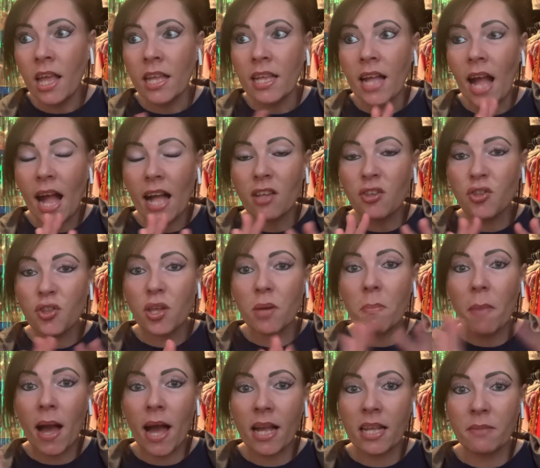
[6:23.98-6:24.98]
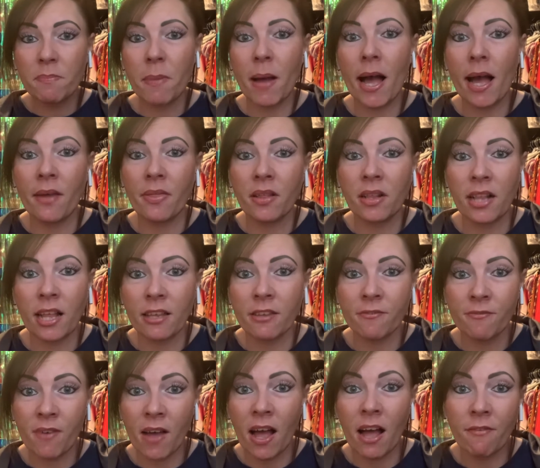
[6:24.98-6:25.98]
cast your mind back the
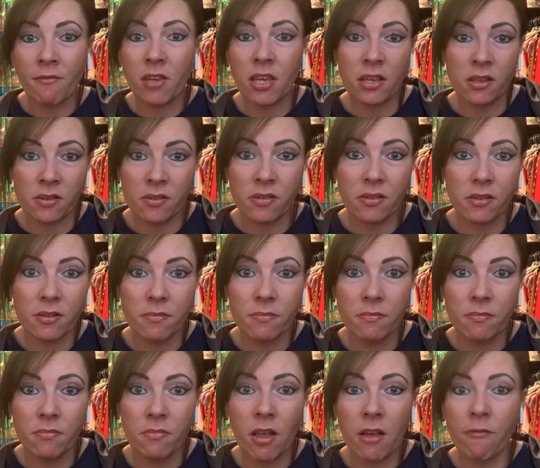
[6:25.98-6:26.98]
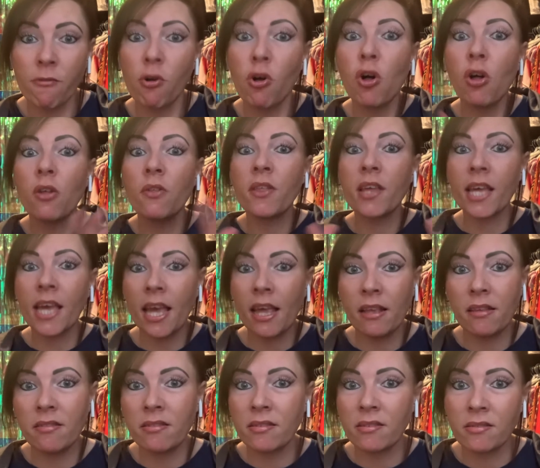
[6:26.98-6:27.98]
last 5 years of all the
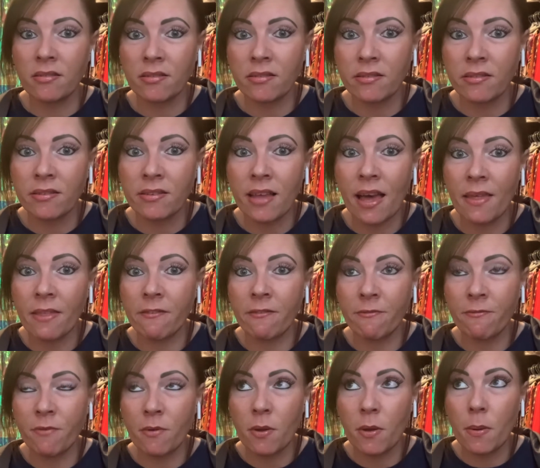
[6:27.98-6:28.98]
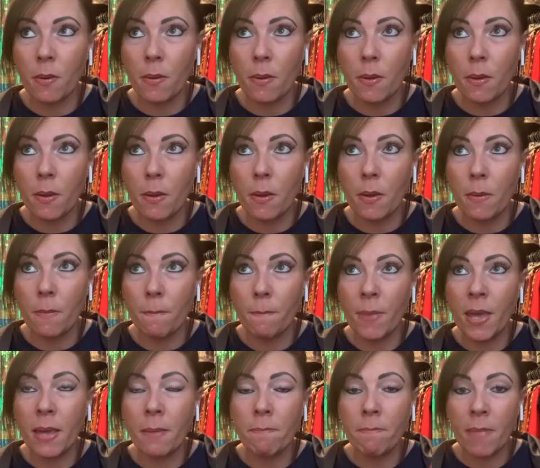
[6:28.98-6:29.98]
cases that have
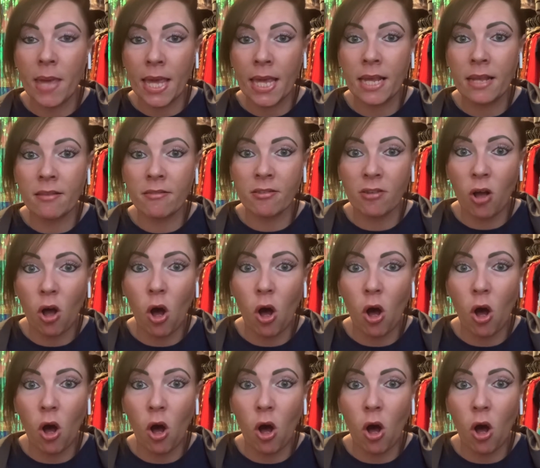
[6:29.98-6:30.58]
been made,